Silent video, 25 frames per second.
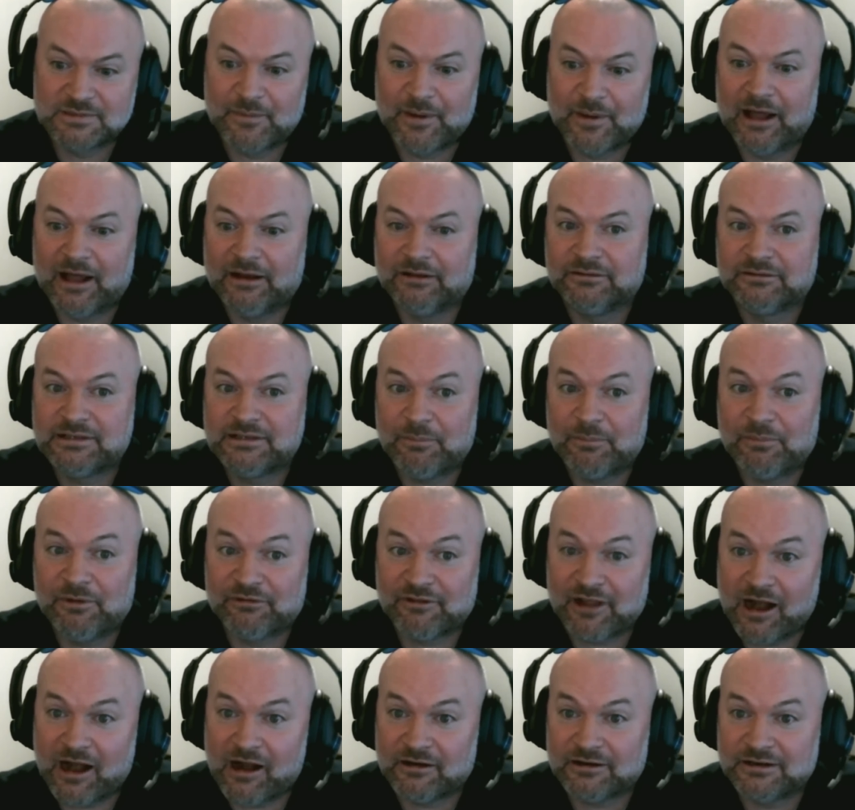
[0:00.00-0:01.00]
But Depth of
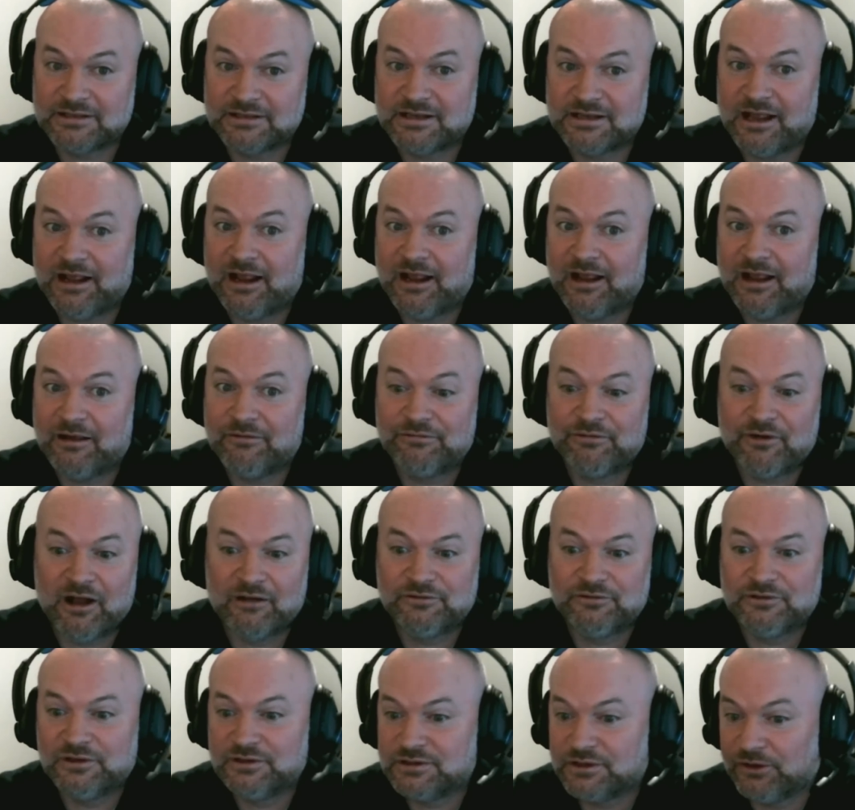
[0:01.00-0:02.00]
Character's here,
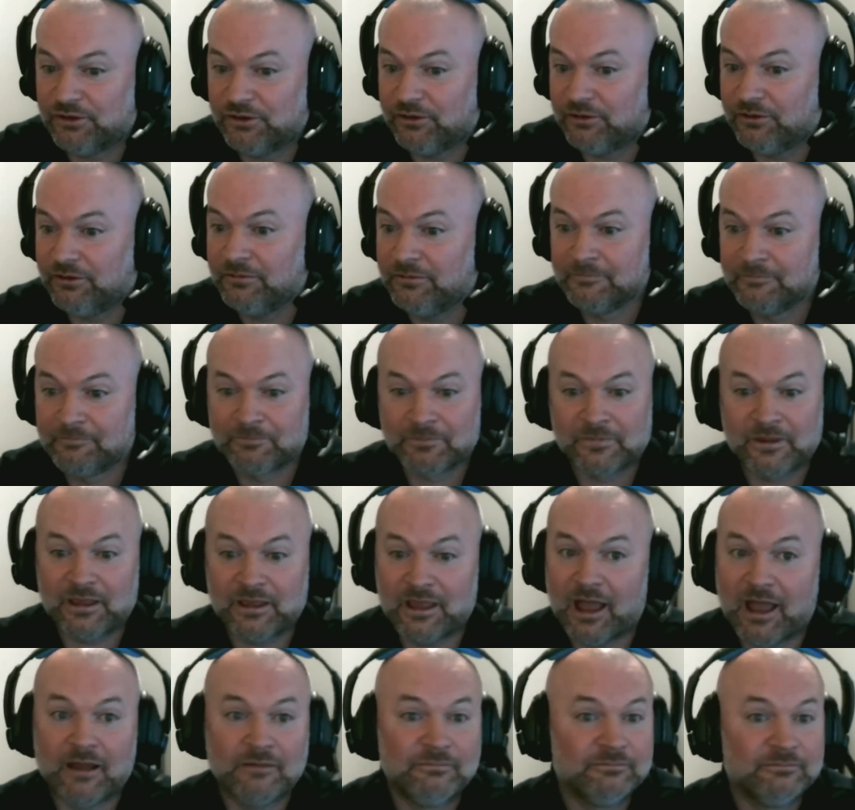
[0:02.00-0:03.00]
5-2.
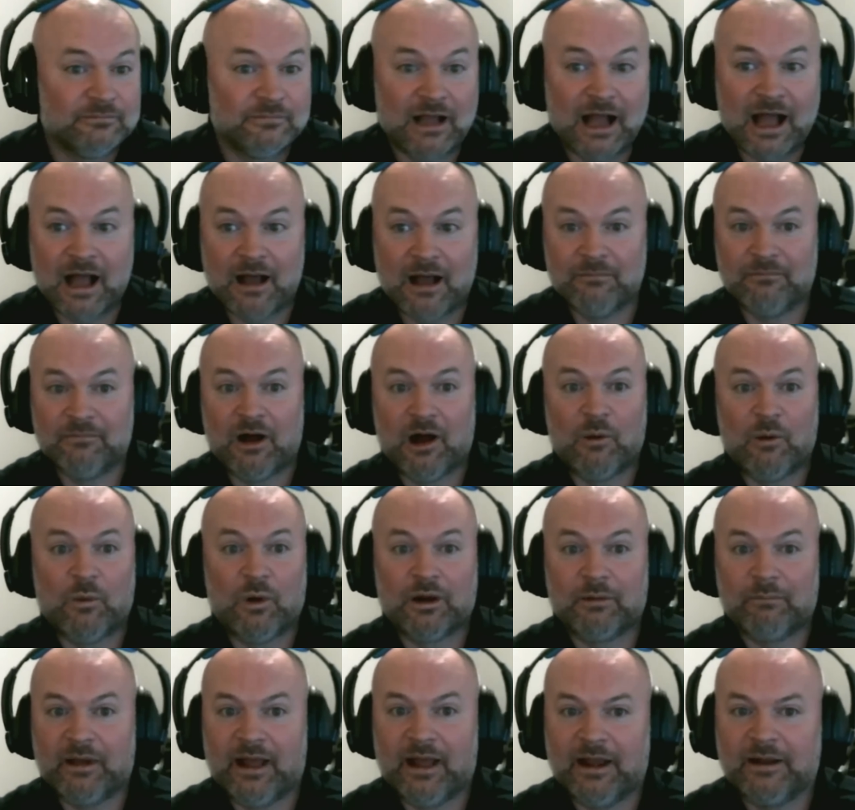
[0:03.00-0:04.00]
Yeah, I want
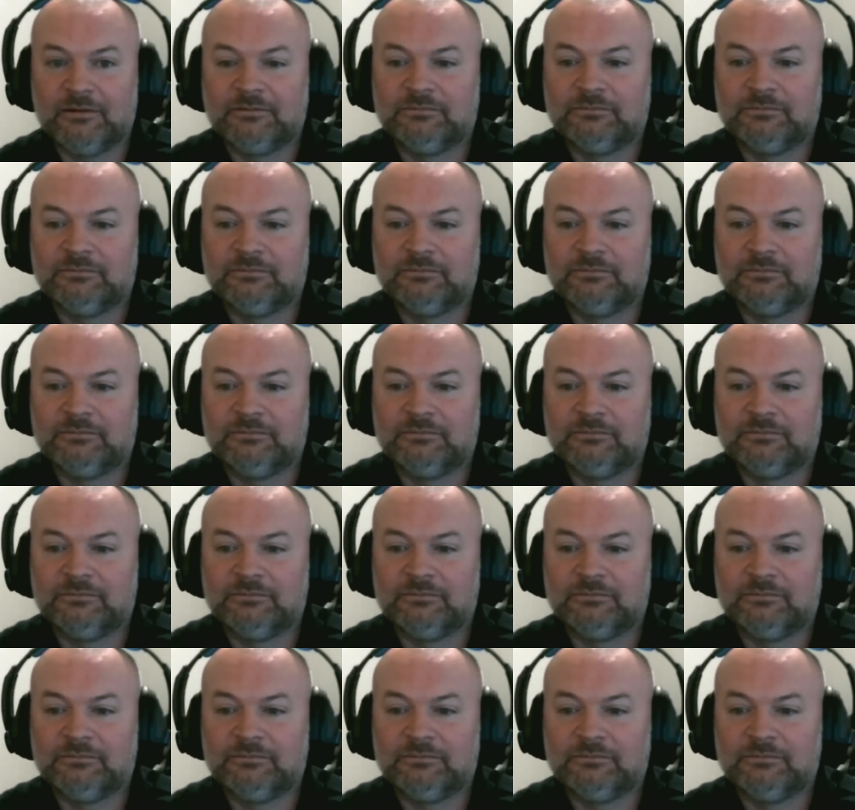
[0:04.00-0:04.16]
to bet.